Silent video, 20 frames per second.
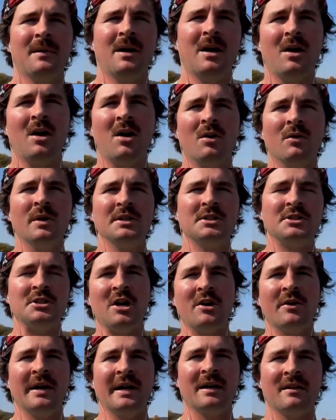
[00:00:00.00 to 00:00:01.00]
always
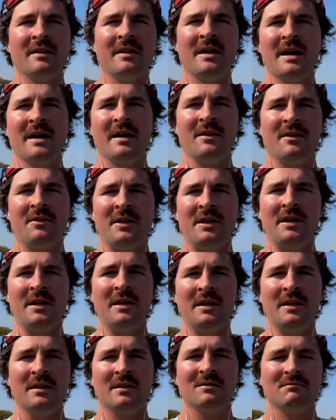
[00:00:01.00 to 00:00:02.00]
knowing that
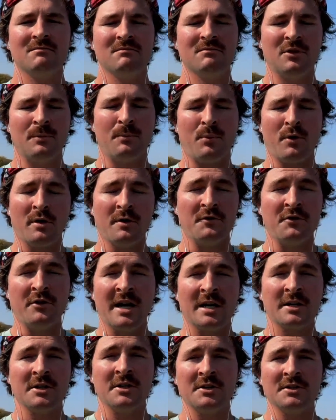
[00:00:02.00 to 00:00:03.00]
the board of
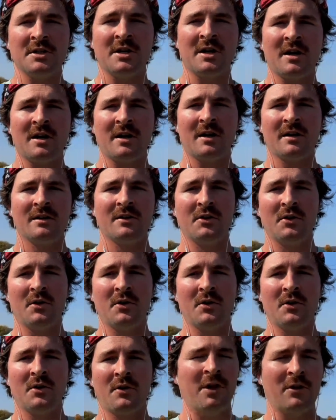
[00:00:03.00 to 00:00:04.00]
directors are your
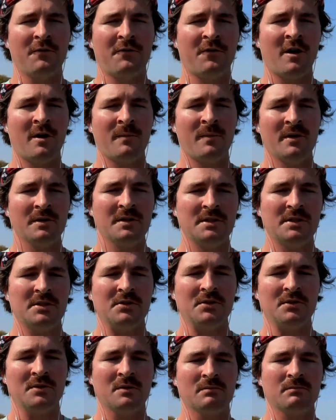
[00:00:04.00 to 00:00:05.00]
fellow farmers
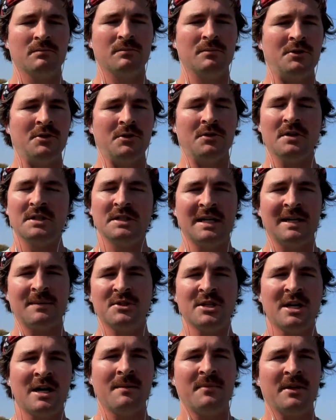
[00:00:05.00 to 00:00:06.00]
who do the same
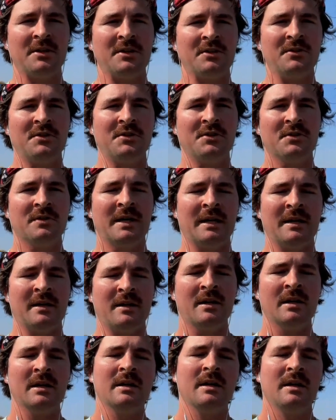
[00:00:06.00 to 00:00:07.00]
job that you do and
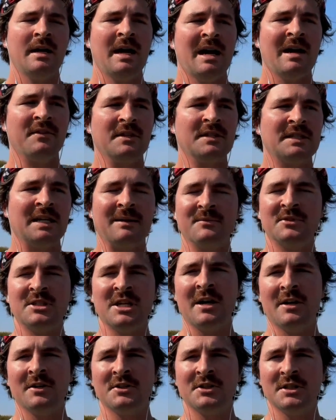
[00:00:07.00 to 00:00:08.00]
have the same
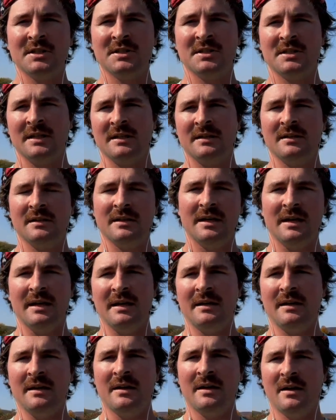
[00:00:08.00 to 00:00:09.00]
challenges and
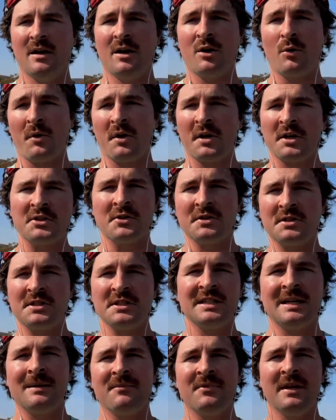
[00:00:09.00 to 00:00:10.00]
are working towards the
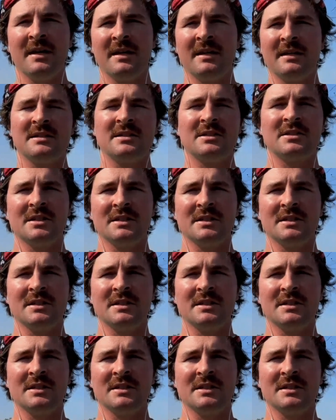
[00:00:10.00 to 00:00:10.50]
same thing. It's